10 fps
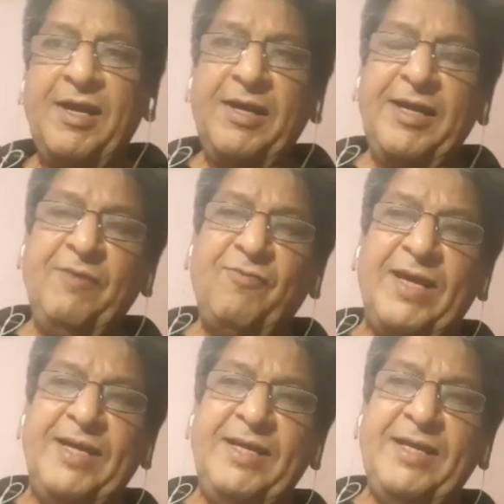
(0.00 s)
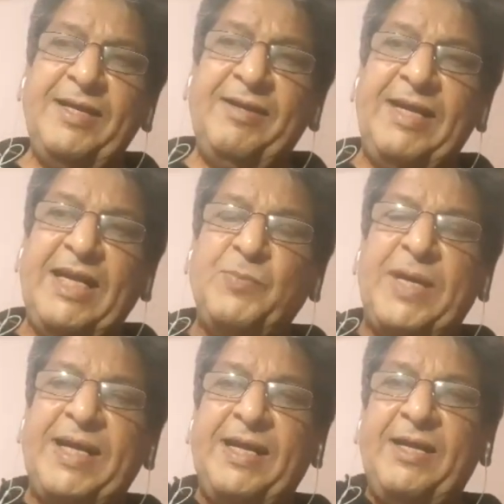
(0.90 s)
If I raise
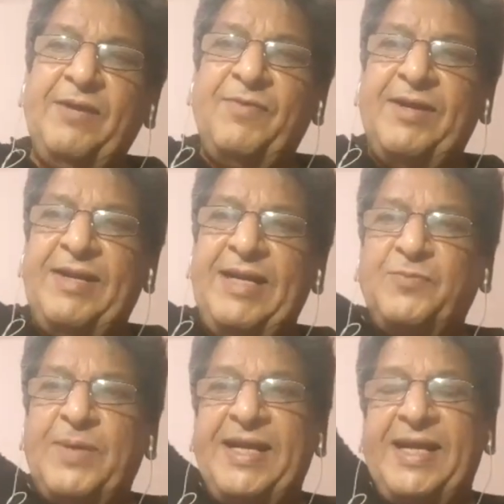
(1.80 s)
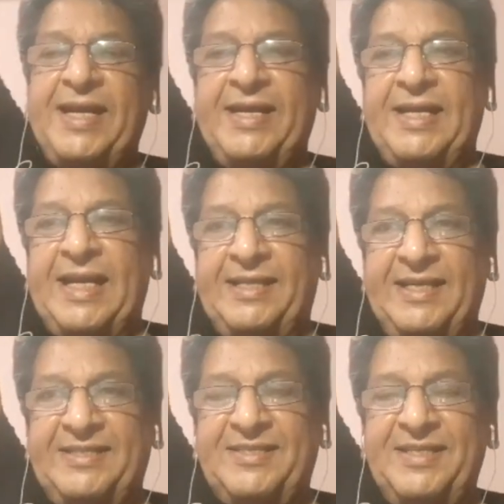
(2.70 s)
my hand like
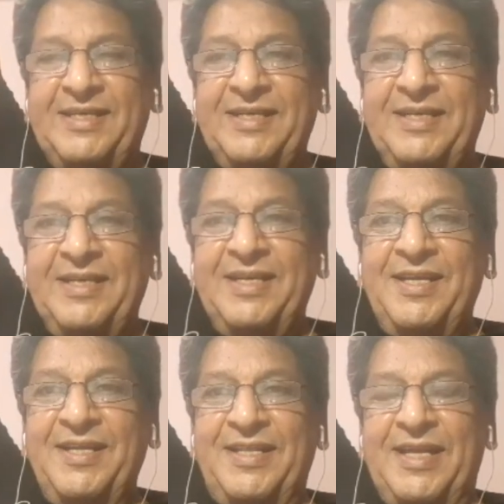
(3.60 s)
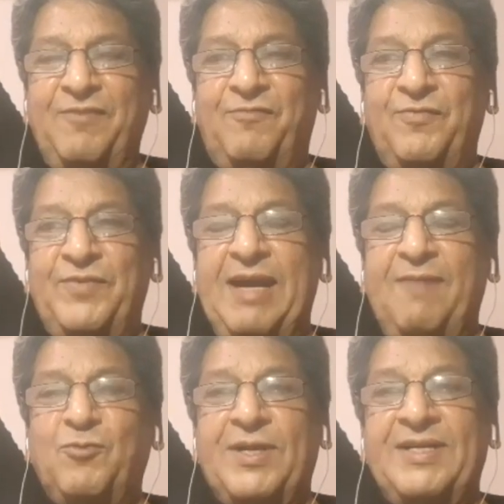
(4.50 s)
this, then we
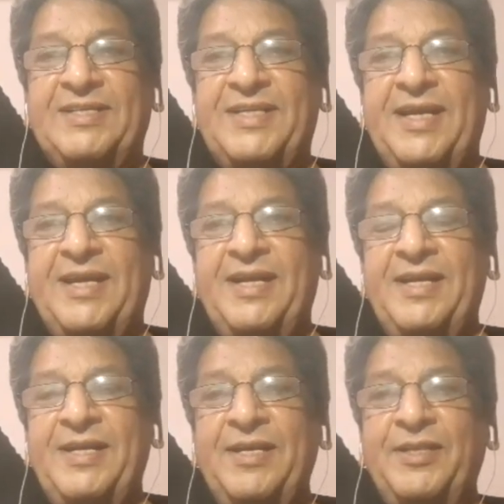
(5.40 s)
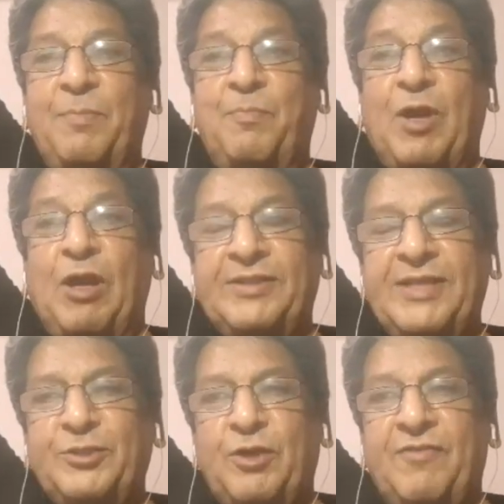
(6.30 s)
have to understand the
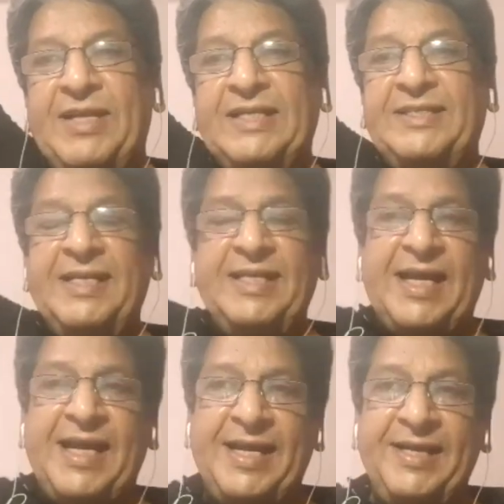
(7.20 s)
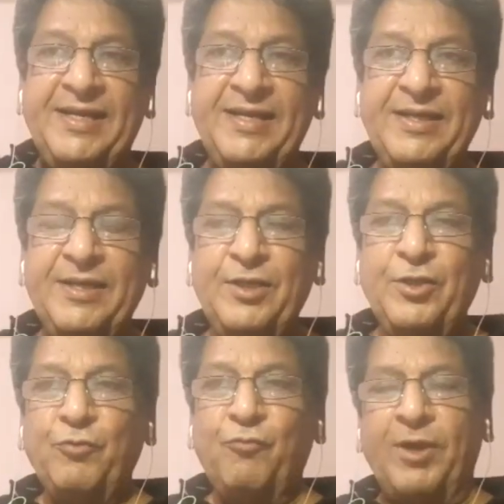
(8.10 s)
process of raising the hand.
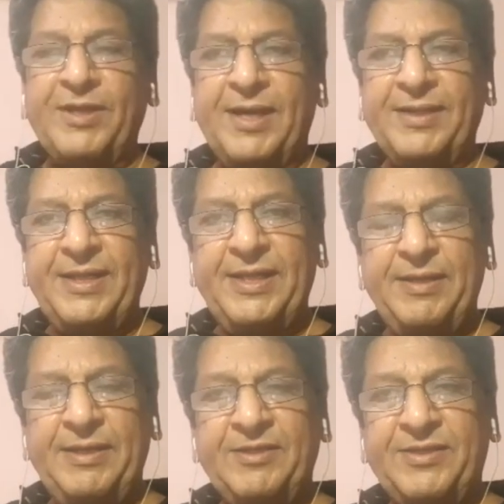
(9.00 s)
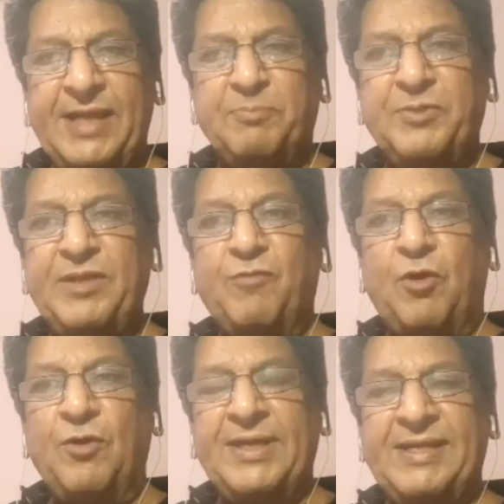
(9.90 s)
What are the steps
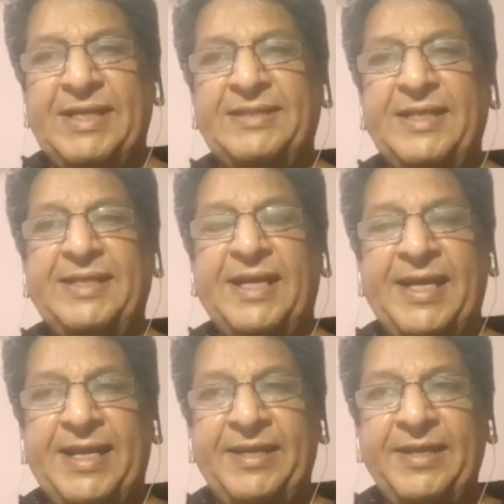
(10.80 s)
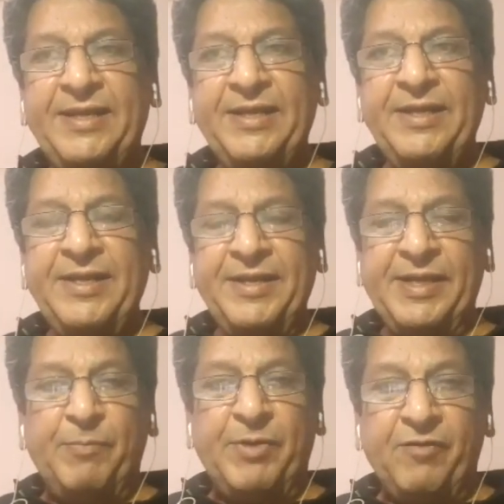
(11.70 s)
involved in raising the hand?
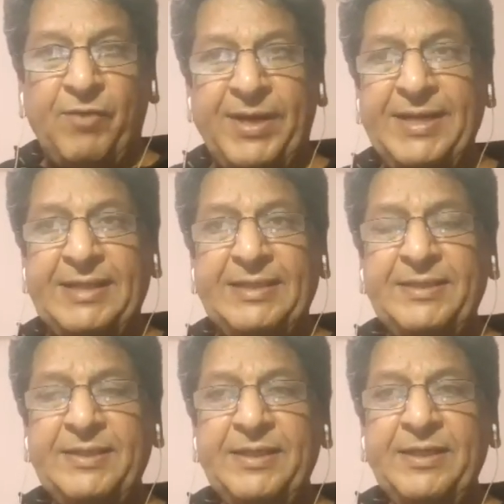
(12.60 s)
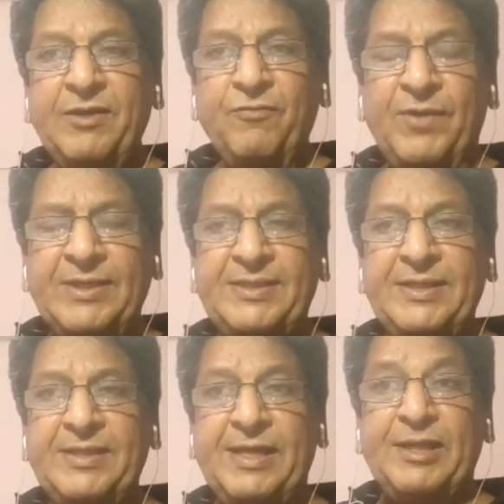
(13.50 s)
Number one is first
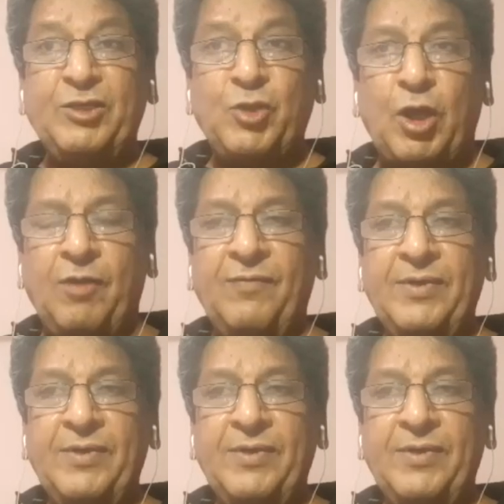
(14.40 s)
is the resolve.